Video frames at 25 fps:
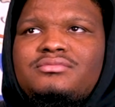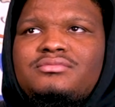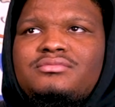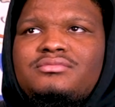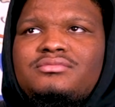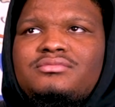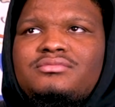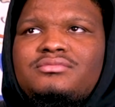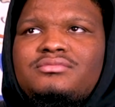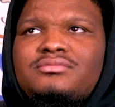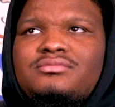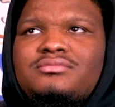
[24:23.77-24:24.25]

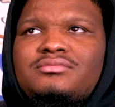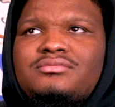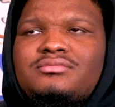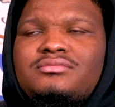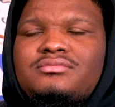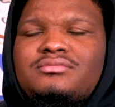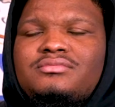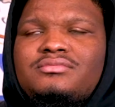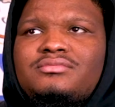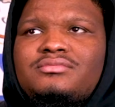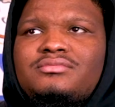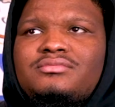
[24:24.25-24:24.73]

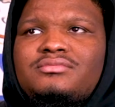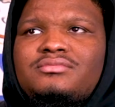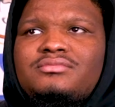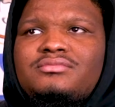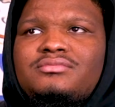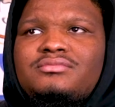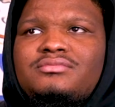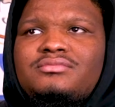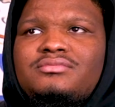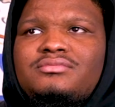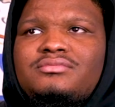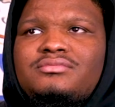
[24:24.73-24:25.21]

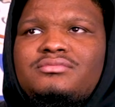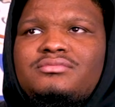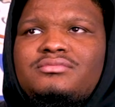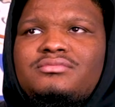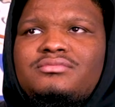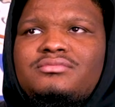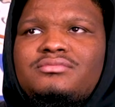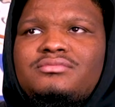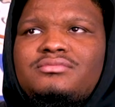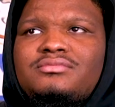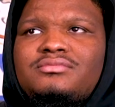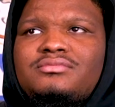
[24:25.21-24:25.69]

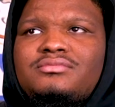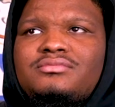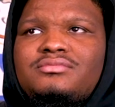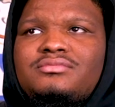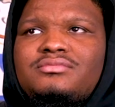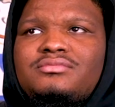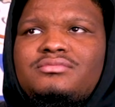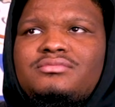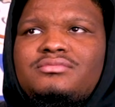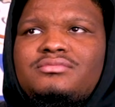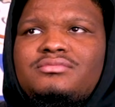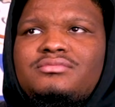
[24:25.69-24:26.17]

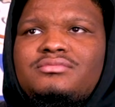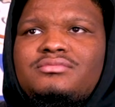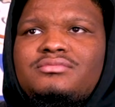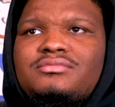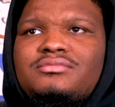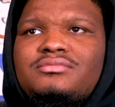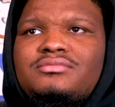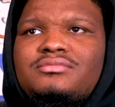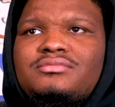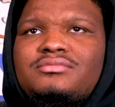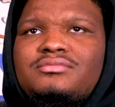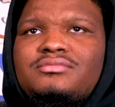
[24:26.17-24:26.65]

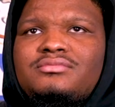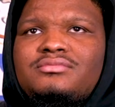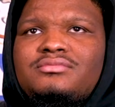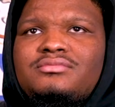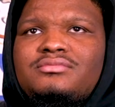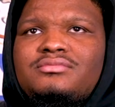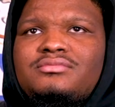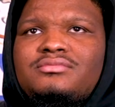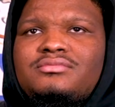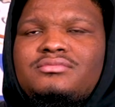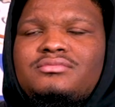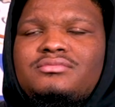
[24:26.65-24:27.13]

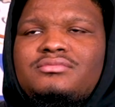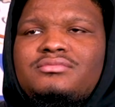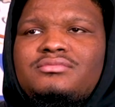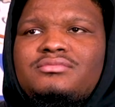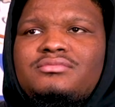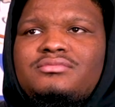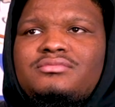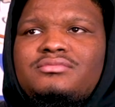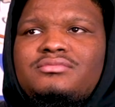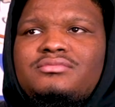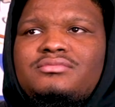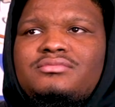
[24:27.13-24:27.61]

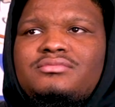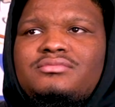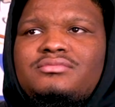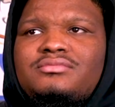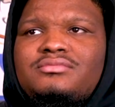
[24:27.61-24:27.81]
This person isn't speaking.